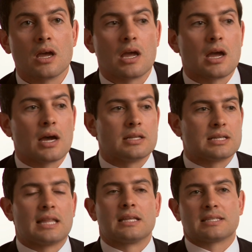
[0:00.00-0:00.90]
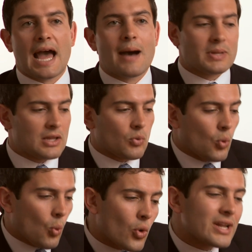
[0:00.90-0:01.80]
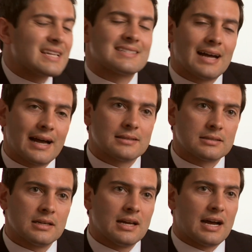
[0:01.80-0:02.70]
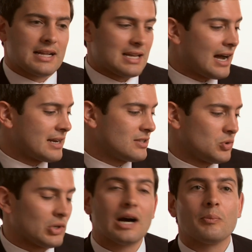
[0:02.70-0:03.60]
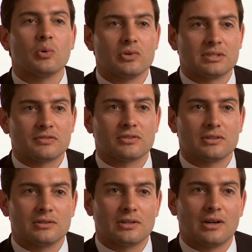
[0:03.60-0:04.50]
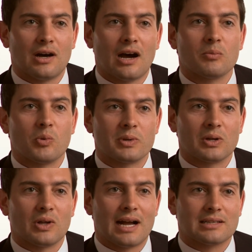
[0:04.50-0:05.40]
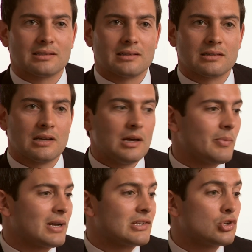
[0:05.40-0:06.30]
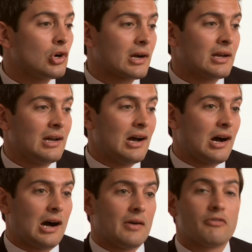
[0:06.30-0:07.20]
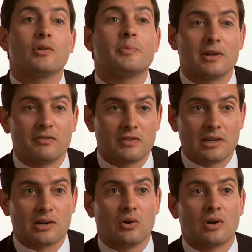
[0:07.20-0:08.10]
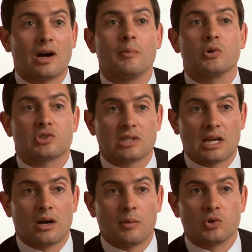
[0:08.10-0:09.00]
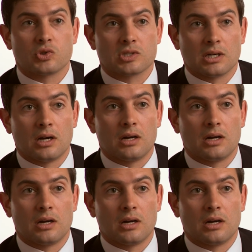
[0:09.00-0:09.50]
And, and this happened, there were warning signs. I'd gotten into a couple of different automobile accidents, but it took uh, flipping a vehicle and almost, and almost uh,